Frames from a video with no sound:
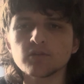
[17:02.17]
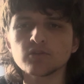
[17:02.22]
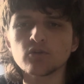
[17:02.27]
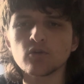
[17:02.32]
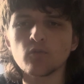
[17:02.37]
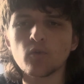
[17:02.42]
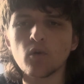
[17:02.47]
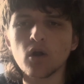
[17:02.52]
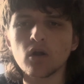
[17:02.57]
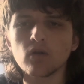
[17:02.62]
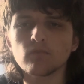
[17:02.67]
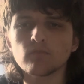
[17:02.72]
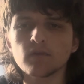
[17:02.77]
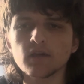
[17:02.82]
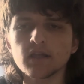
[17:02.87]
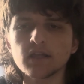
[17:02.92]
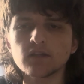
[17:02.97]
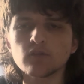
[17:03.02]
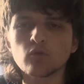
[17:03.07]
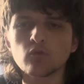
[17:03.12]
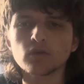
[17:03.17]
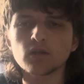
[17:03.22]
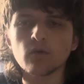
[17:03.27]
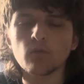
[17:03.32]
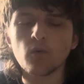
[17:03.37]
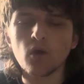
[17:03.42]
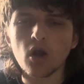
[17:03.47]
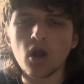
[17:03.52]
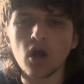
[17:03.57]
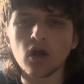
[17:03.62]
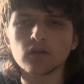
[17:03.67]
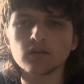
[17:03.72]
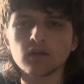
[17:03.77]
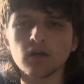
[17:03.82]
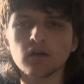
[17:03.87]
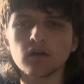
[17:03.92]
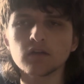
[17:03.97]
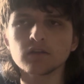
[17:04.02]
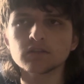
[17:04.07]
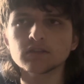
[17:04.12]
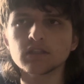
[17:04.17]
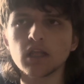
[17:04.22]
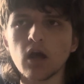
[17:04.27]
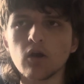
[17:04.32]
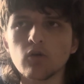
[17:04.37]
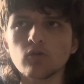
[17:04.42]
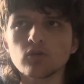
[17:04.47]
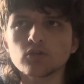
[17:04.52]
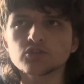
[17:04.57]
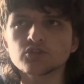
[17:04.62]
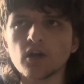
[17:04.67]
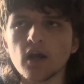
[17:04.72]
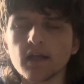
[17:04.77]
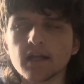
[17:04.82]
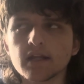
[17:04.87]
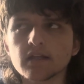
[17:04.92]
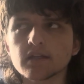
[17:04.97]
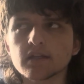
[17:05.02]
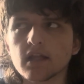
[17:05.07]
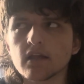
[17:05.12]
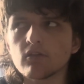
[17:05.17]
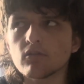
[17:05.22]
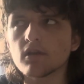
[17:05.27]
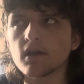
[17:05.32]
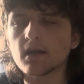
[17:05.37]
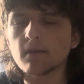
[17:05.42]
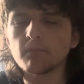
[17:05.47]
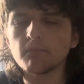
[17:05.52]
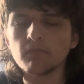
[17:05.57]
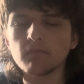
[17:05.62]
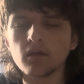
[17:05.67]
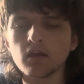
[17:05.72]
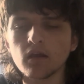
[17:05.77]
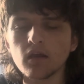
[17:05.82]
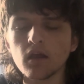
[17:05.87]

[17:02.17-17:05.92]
to he's going to Wakanda, and Star-Lord trying to kill him,